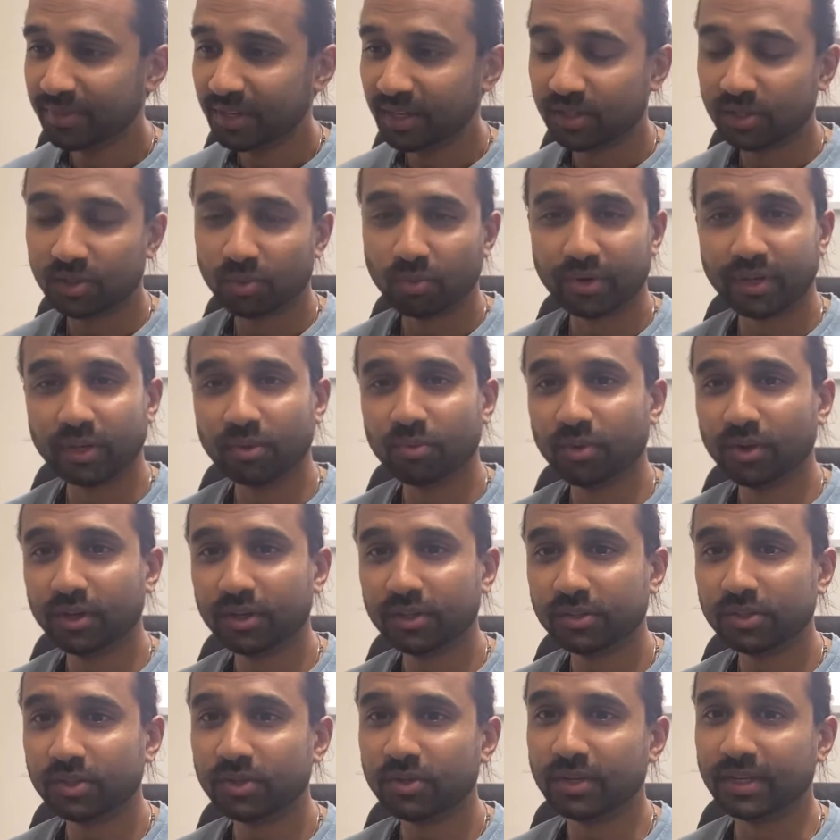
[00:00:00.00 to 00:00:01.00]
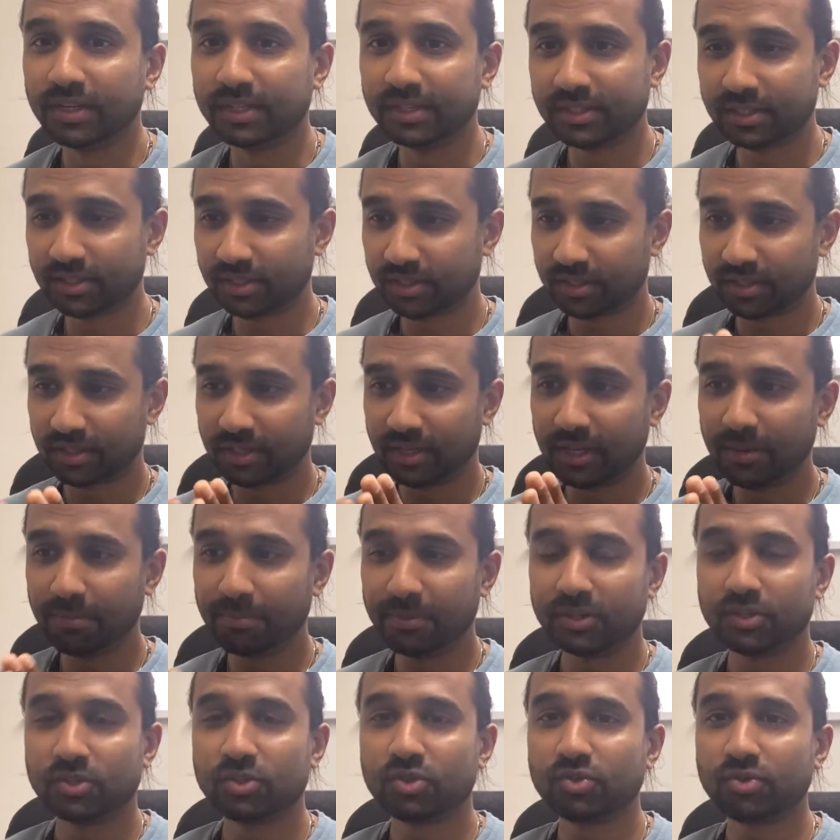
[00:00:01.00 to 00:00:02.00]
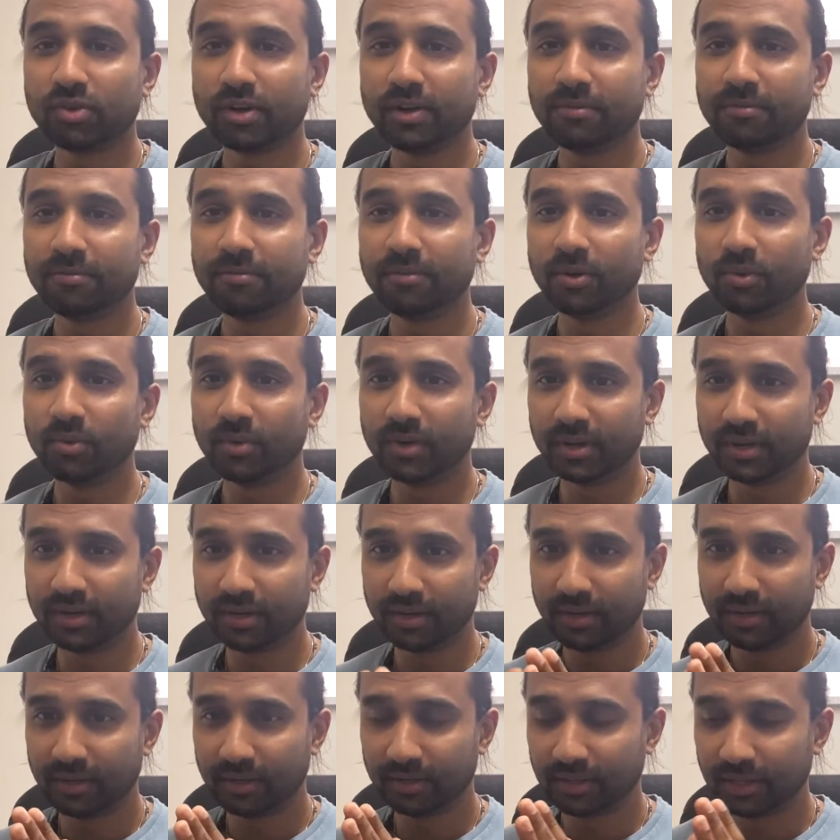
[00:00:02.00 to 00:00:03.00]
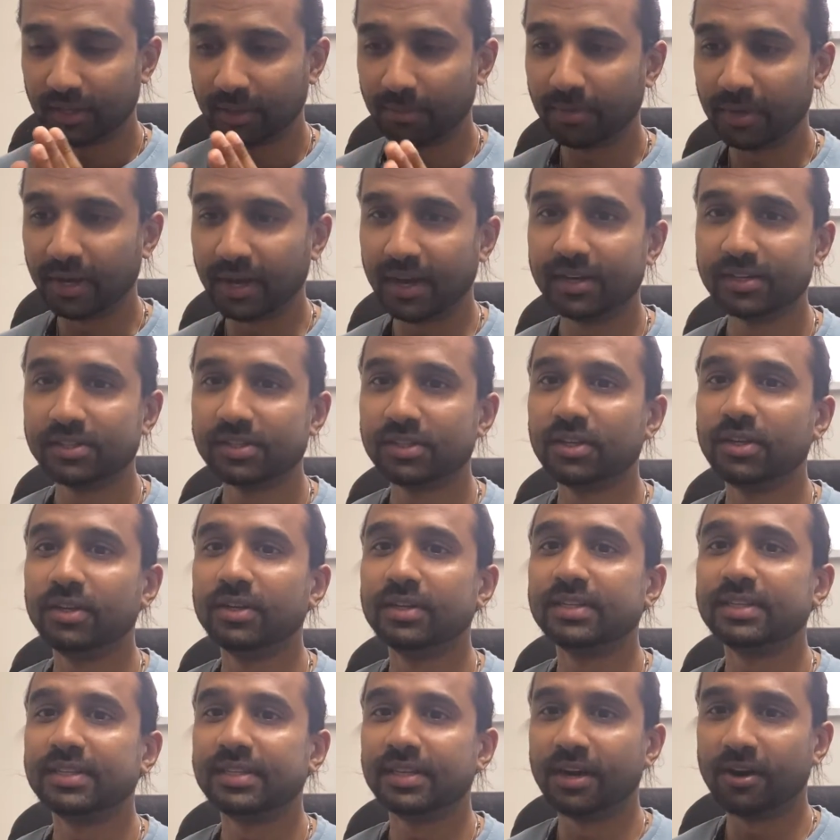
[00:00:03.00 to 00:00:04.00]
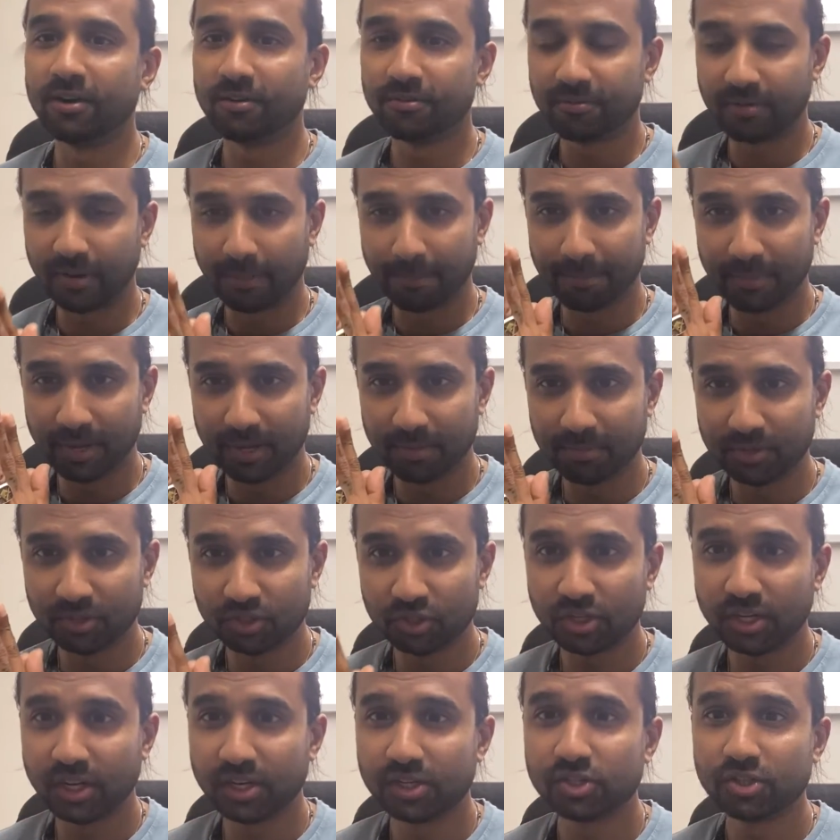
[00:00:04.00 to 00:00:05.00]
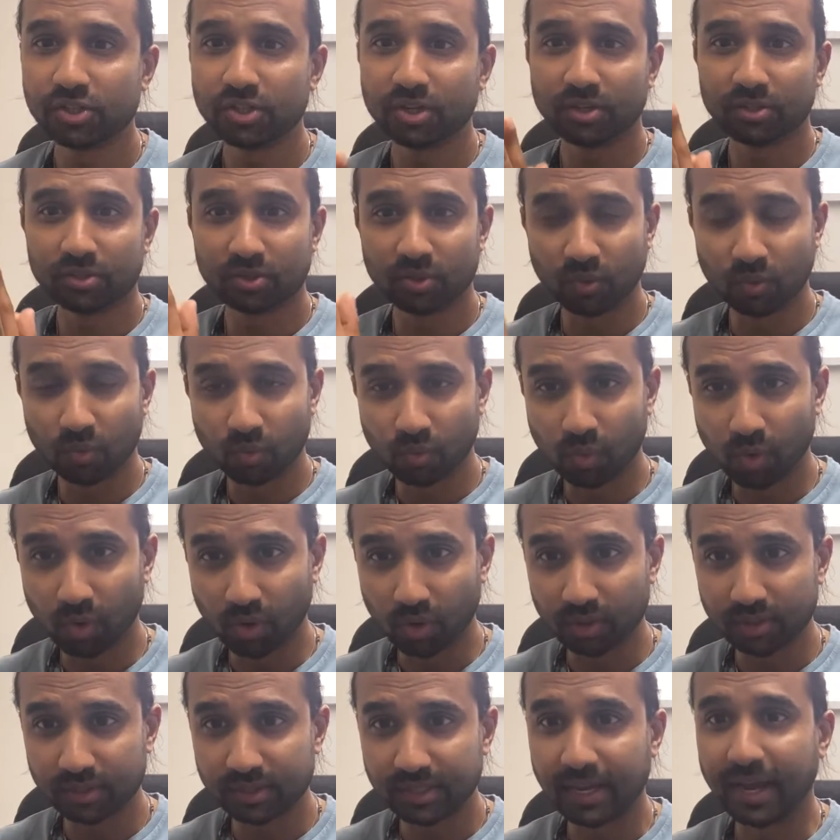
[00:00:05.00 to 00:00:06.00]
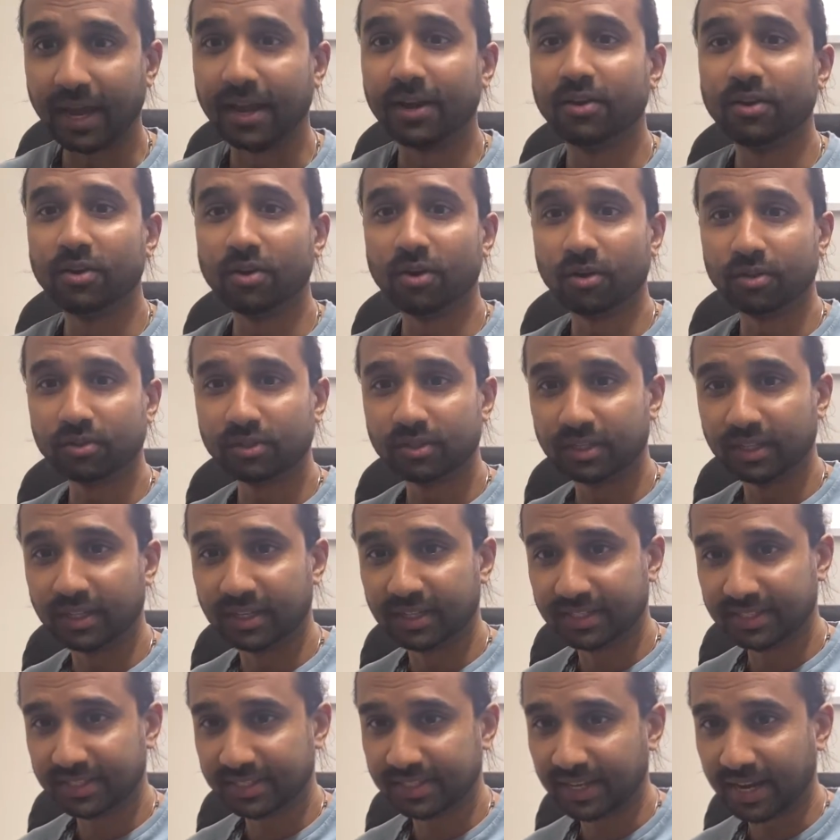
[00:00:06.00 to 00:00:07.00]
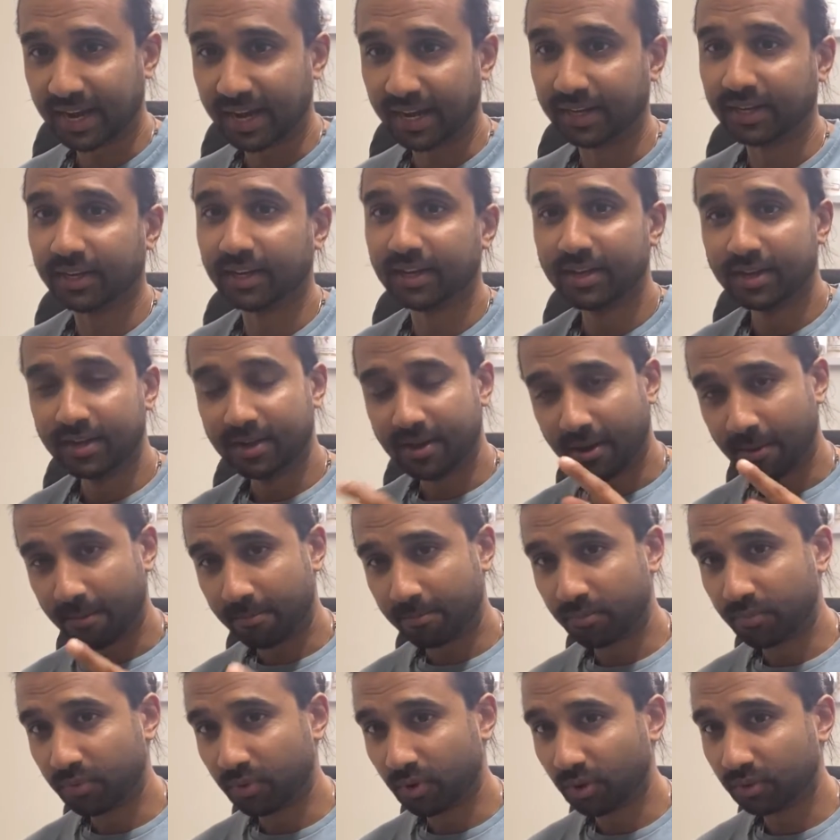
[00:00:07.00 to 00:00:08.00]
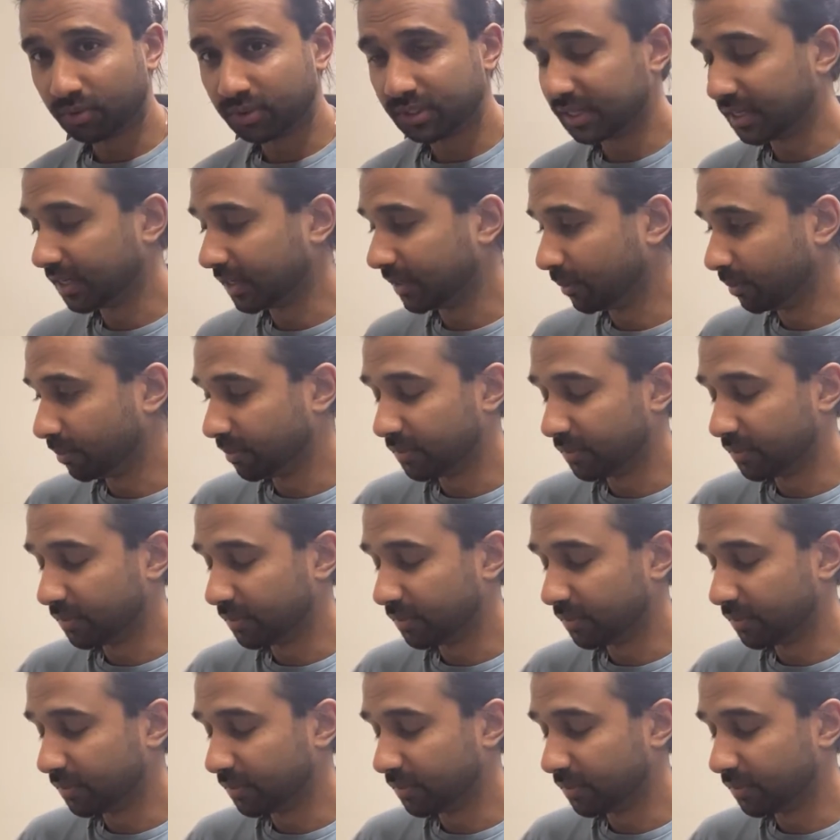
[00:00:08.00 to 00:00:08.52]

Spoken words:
So what you want to do is keep it straightforward, keep your hands to yourself, and maybe gesture towards and not to the side. Pro tip.